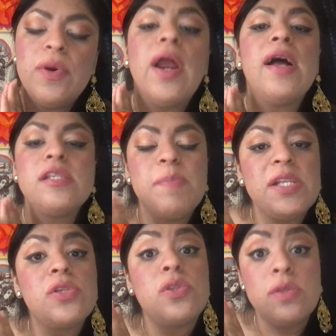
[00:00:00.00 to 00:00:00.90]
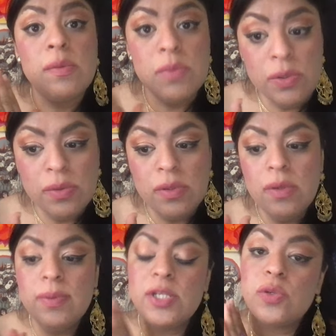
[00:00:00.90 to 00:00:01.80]
aspects to the moon,
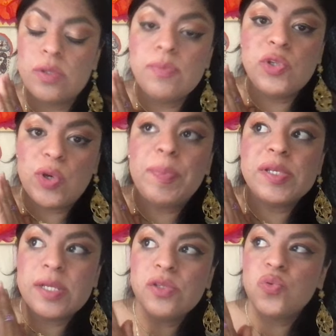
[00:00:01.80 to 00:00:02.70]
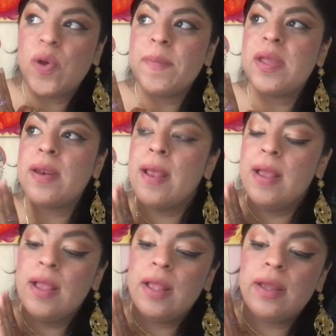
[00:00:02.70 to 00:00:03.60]
which represents women.
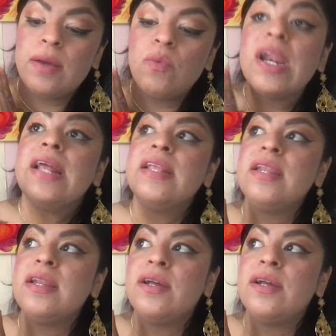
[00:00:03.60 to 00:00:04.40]
And what I didn't